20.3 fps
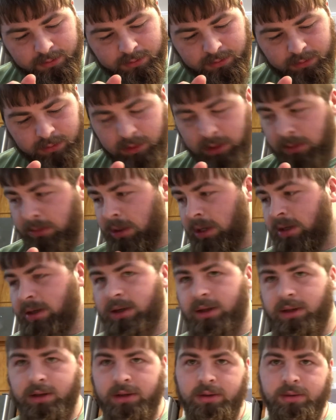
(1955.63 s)
I'm not going
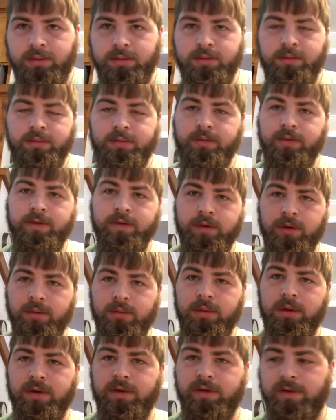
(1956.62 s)
to film
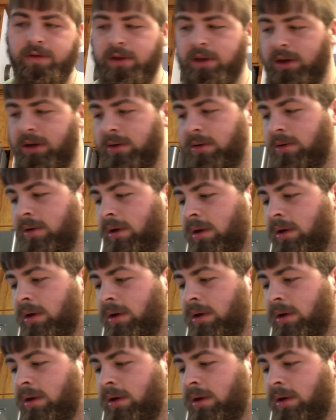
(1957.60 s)
this video.